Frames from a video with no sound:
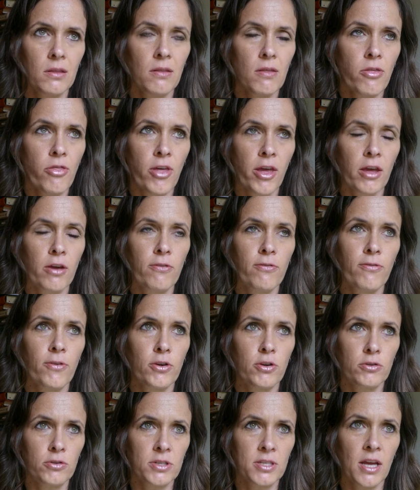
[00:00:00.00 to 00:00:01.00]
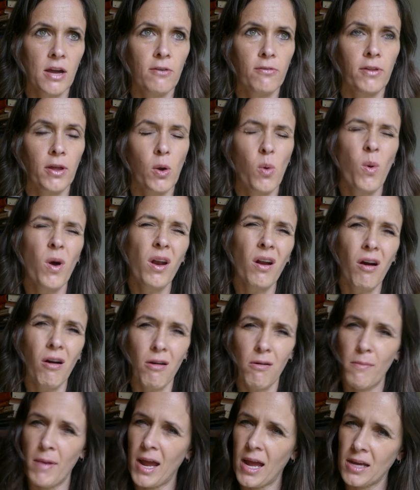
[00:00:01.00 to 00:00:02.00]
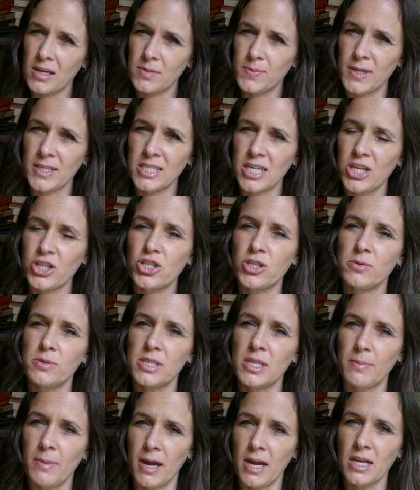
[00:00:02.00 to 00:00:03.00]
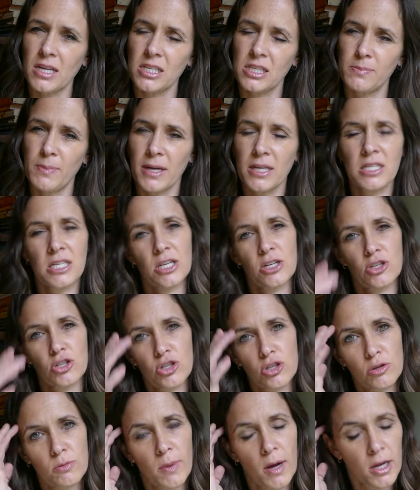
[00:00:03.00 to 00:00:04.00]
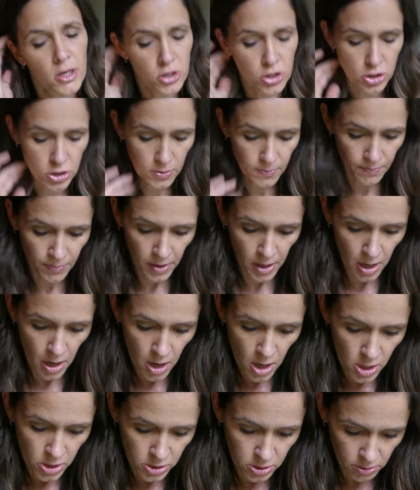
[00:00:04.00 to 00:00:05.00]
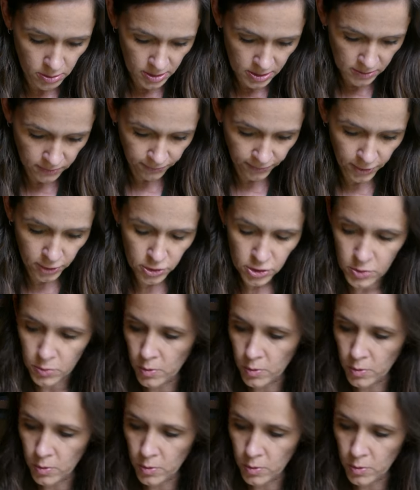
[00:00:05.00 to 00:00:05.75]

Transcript: think for yourself like what are my expectations am i expecting too much so this first